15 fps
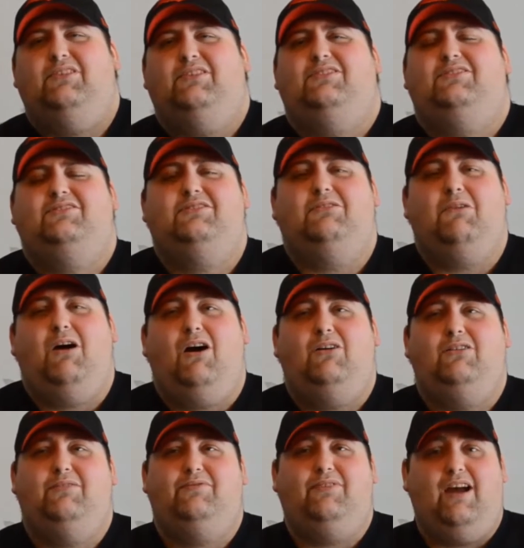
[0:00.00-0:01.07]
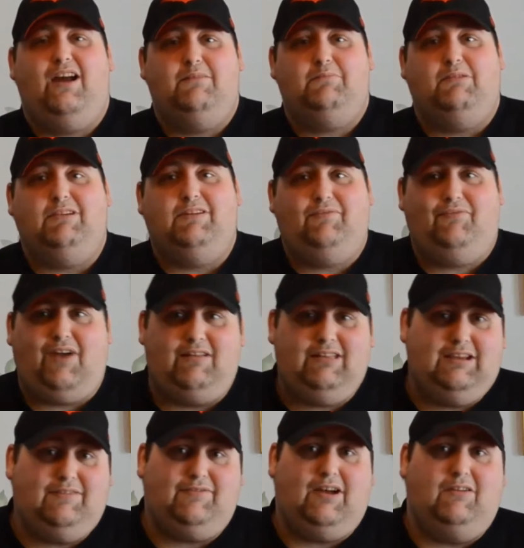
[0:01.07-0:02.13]
so hard to find, but we
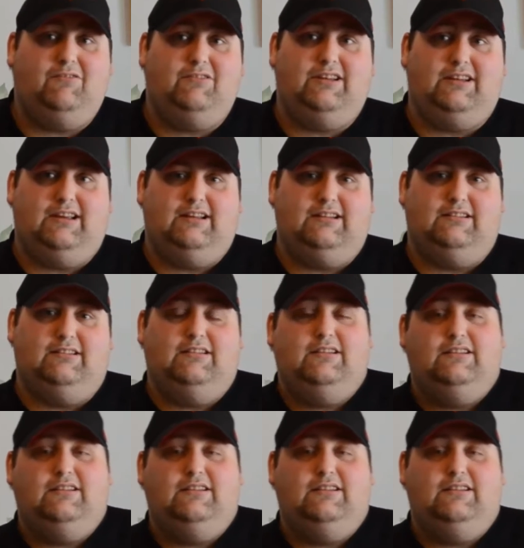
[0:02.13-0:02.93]
finally found it and